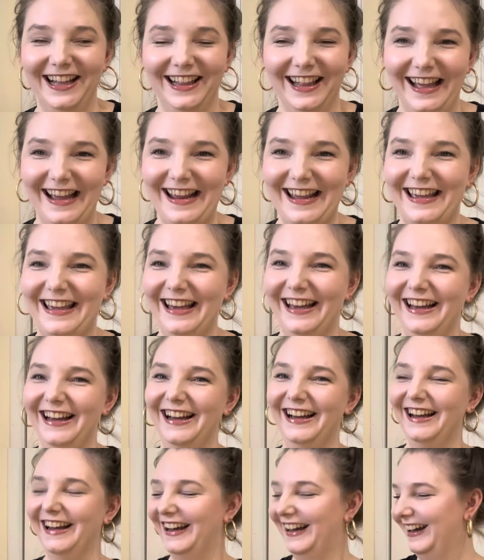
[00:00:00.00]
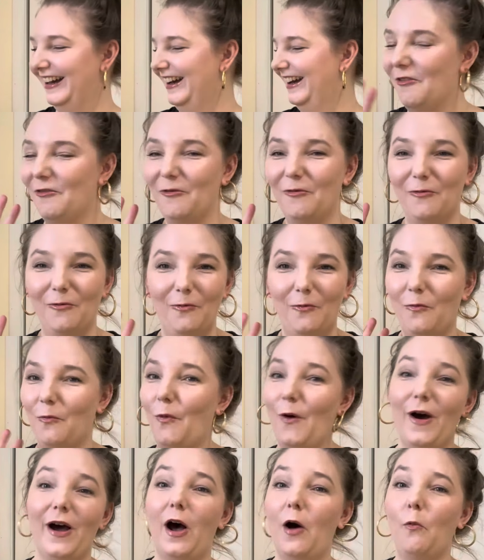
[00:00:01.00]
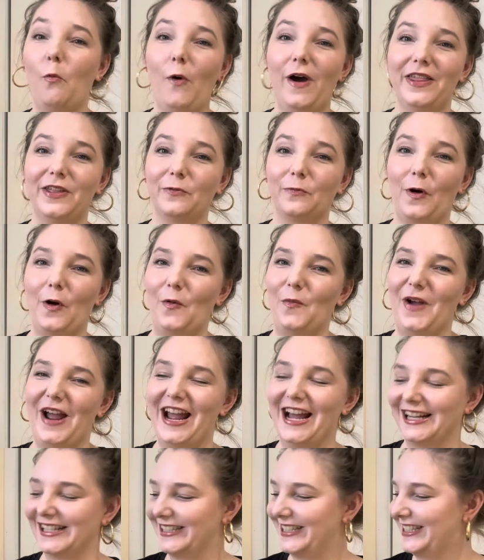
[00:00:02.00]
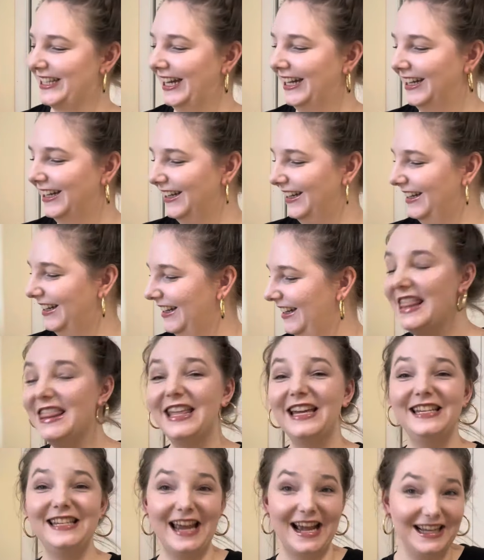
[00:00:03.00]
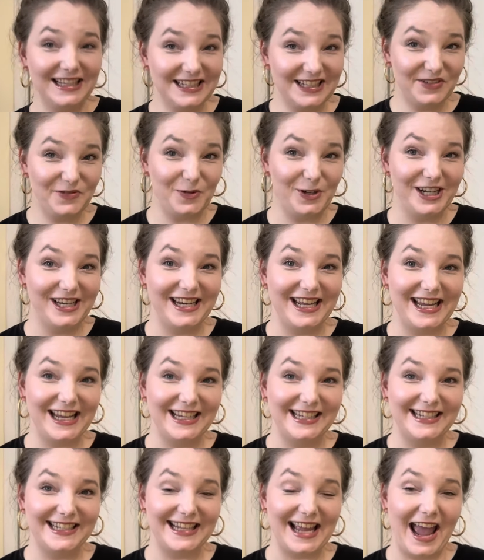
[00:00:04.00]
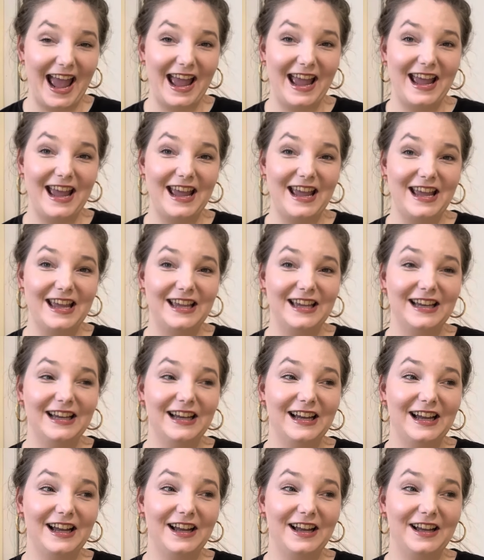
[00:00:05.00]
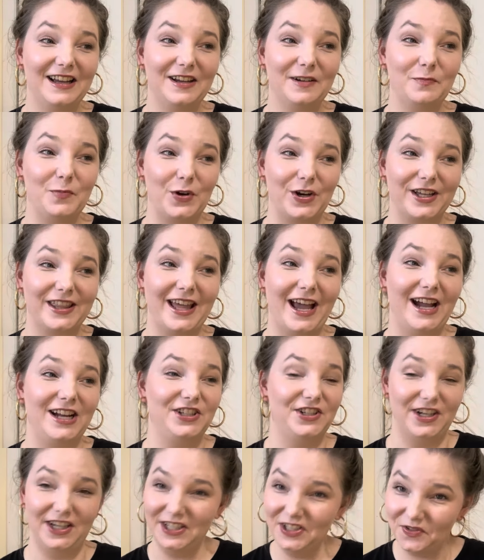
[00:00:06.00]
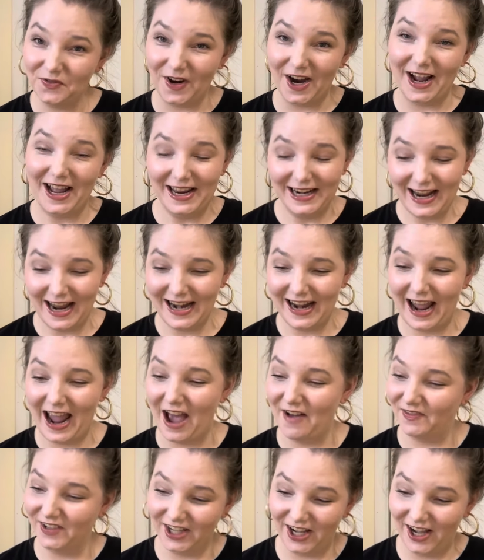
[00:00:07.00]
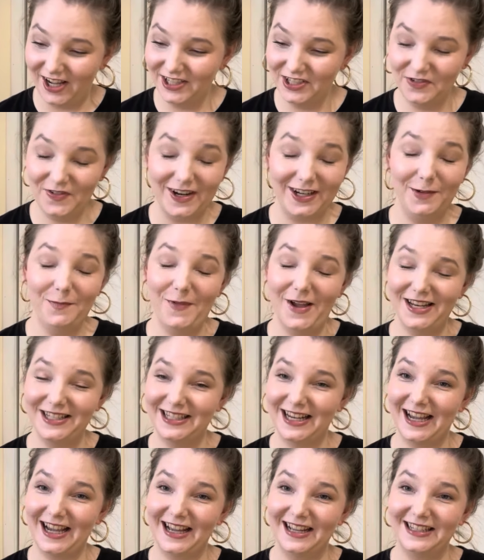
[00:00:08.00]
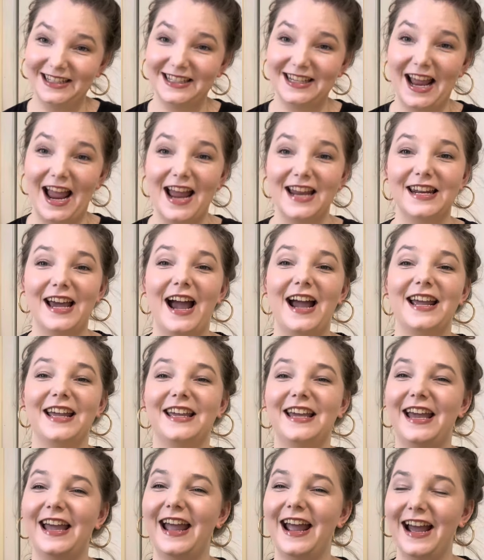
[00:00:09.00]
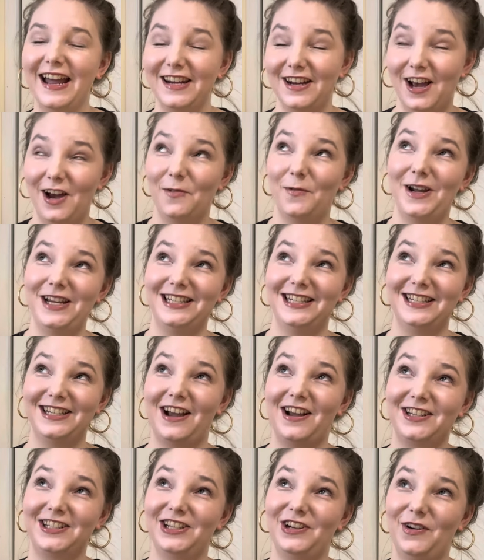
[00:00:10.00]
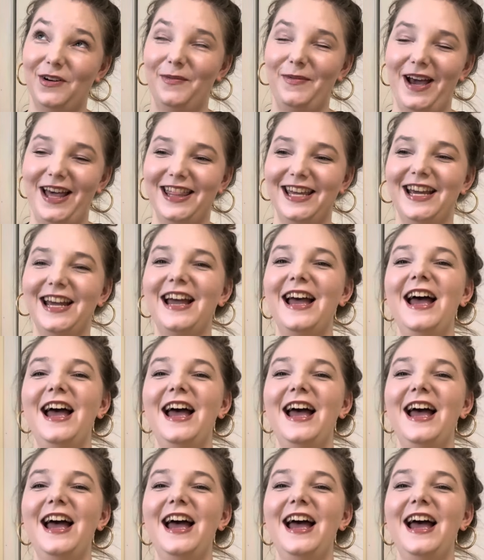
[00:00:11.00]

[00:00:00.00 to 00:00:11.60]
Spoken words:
Like, what a romance. The next one is a book that I just read and I haven't gotten to recommend yet. And I cannot wait to talk to you about it.